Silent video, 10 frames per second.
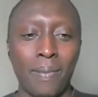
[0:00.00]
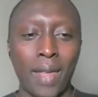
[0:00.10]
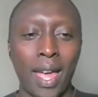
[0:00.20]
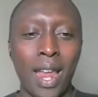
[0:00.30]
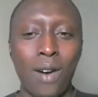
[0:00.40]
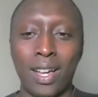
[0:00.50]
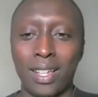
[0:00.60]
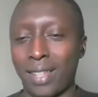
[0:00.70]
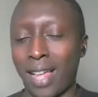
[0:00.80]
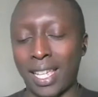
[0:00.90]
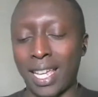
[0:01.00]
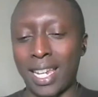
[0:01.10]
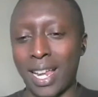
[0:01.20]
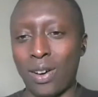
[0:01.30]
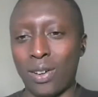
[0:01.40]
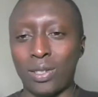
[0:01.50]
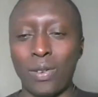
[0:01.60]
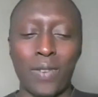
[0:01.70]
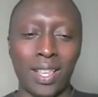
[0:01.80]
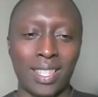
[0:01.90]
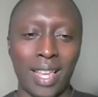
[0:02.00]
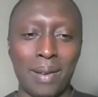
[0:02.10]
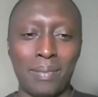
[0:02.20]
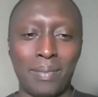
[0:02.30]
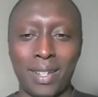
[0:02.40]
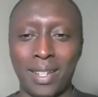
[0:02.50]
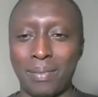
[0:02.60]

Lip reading: Now, again, also Farzam,